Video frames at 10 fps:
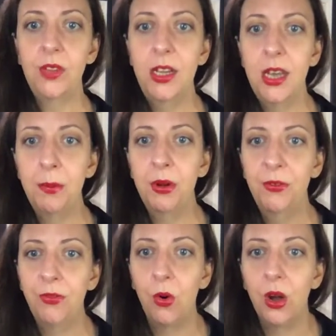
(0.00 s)
Number
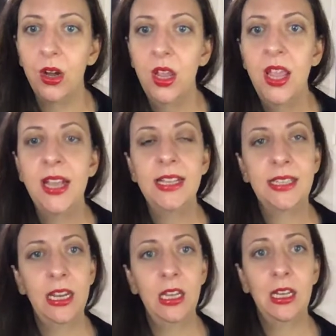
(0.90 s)
4 is
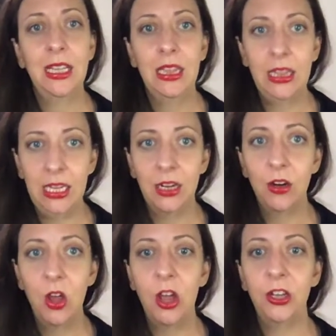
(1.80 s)
getting
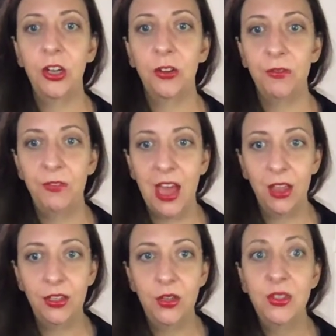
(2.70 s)
clear on your
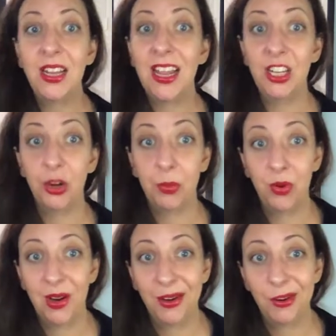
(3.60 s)
values and your
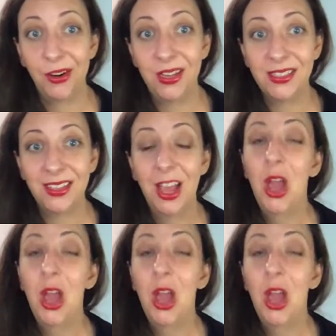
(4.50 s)
priorities.